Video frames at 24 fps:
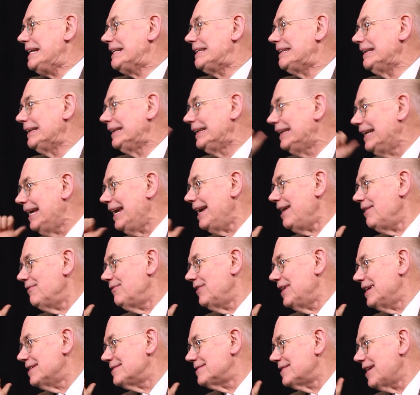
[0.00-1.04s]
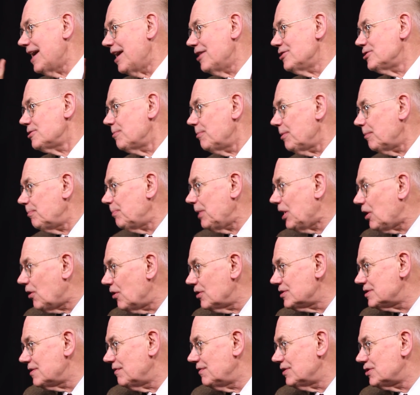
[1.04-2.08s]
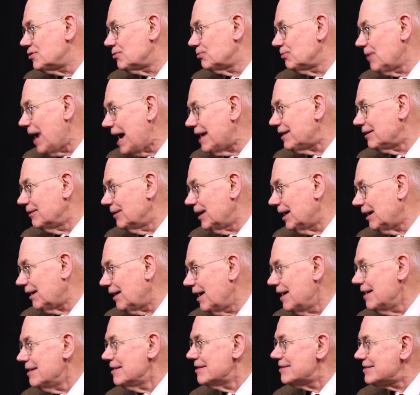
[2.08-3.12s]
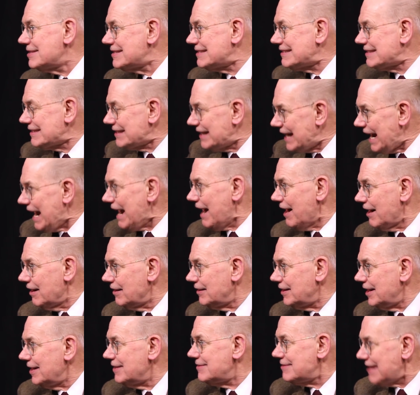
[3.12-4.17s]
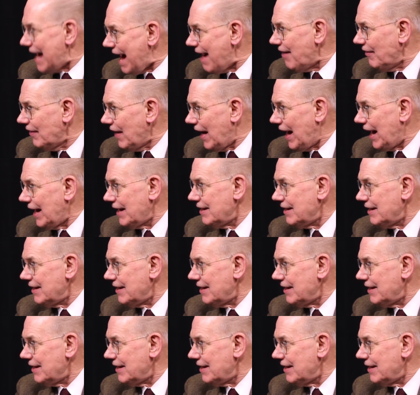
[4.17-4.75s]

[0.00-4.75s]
to leave East Asia, but because of its rhetoric, scared its ally,